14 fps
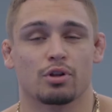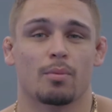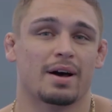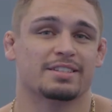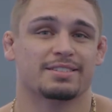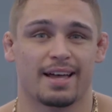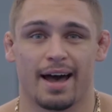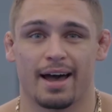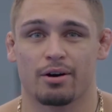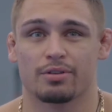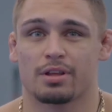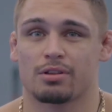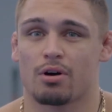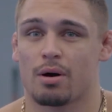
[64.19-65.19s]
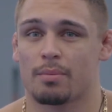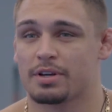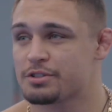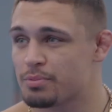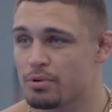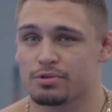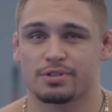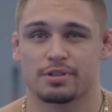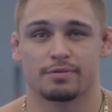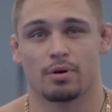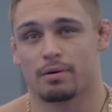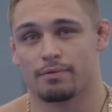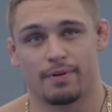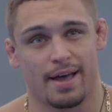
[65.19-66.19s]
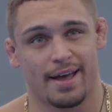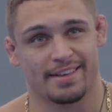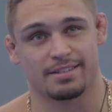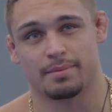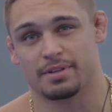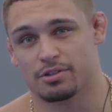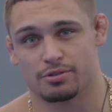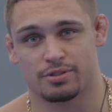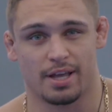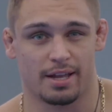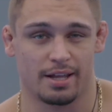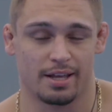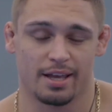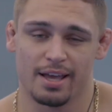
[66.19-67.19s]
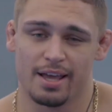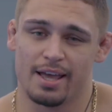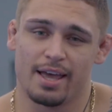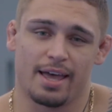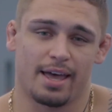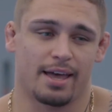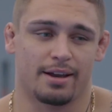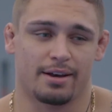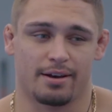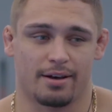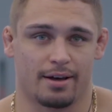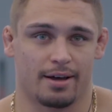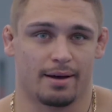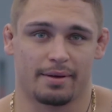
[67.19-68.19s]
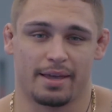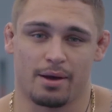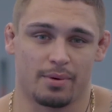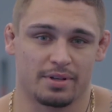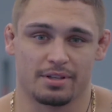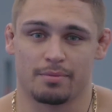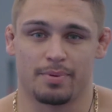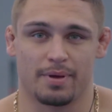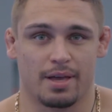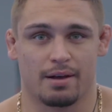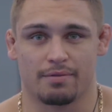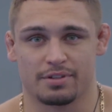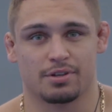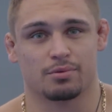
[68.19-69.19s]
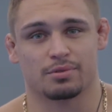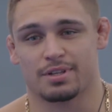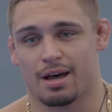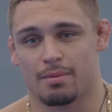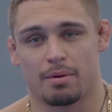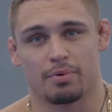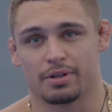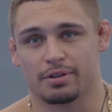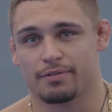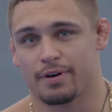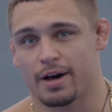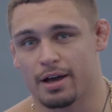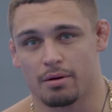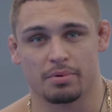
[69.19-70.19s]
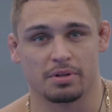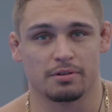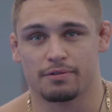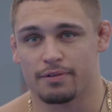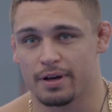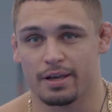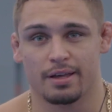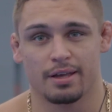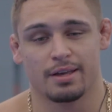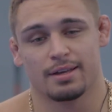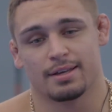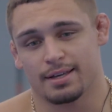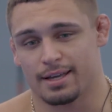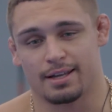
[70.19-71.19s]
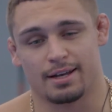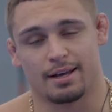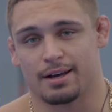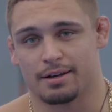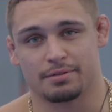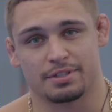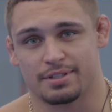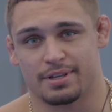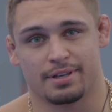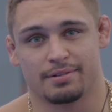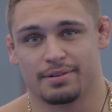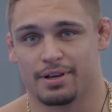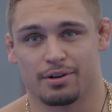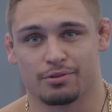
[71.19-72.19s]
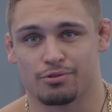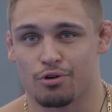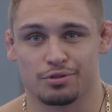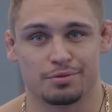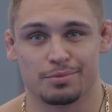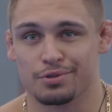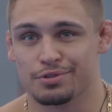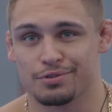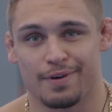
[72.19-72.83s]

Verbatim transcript: know my style, they know I'm explosive, know I'm fast, I'm entertaining, and uh, I can't wait to compete every single time. I bring the fire, I bring the fight, and I'm uh, just here to throw some dudes